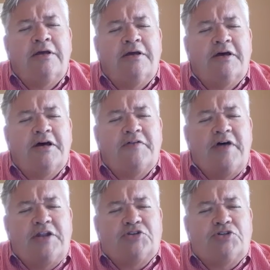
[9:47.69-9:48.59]
uh,
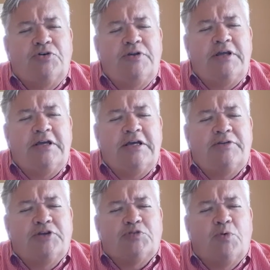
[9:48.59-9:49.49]
that is tuning
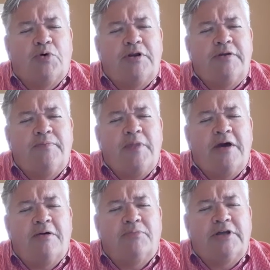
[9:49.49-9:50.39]
in this morning.
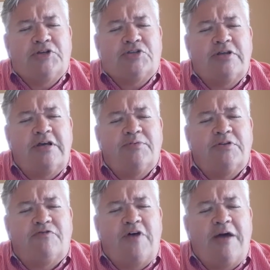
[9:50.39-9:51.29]
Uh, bless them
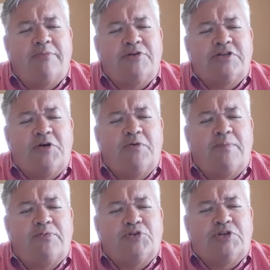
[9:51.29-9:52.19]
and the families they
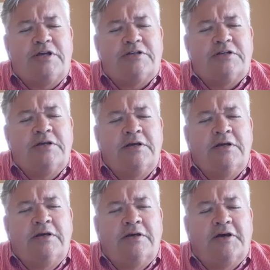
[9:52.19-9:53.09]
represent.
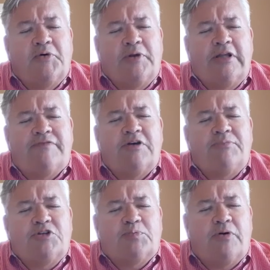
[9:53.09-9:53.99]
Uh, we lift up
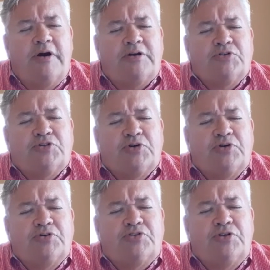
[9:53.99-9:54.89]
these prayer
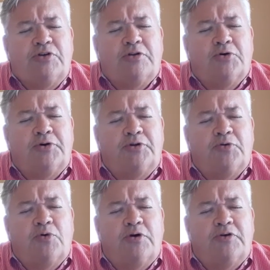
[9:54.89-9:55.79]
concerns to you, Lord. Your
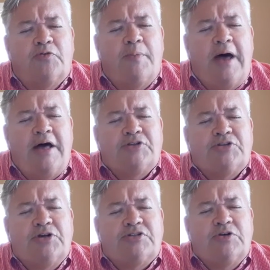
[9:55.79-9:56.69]
word reminds
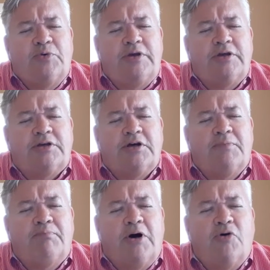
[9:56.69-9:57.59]
us that we can
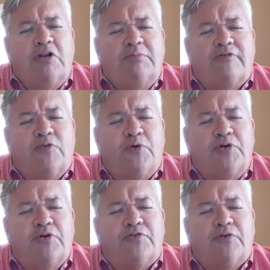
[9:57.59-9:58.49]
come boldly before
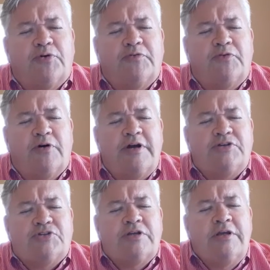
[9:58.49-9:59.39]
your throne of
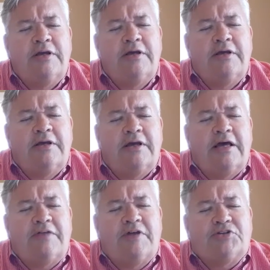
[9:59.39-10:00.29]
grace
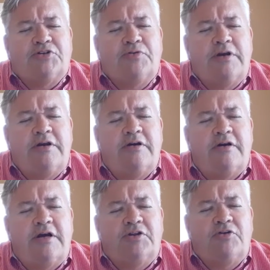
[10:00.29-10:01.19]
and that you
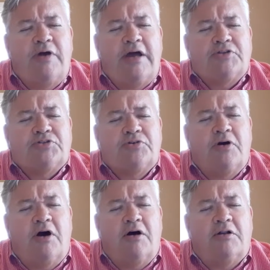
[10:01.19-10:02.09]
hear and you
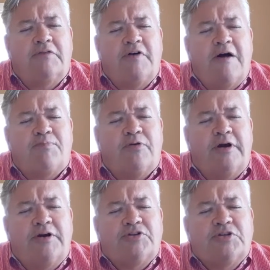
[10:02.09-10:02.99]
answer all of our
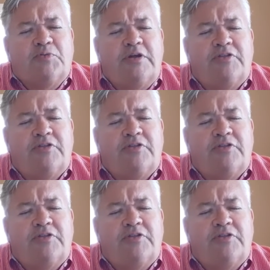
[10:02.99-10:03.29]
prayers. And we